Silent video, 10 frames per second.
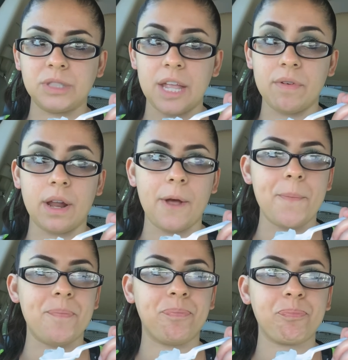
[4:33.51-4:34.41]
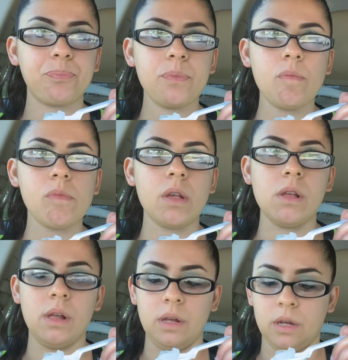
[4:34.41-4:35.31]
Even night
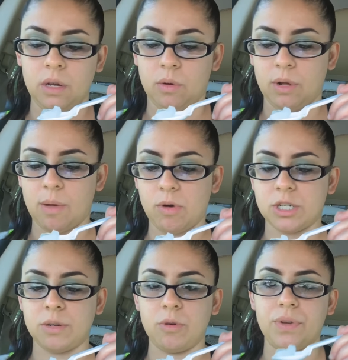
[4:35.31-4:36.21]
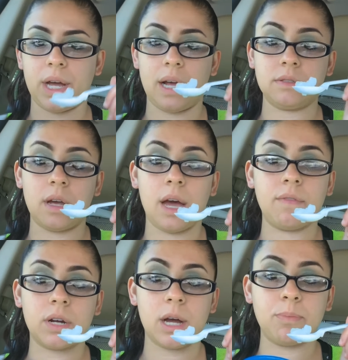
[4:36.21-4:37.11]
while I'm watching a movie, I have to
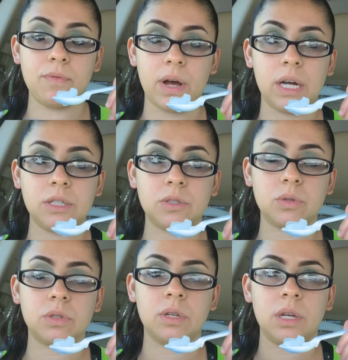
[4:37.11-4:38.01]
have a cup of ice.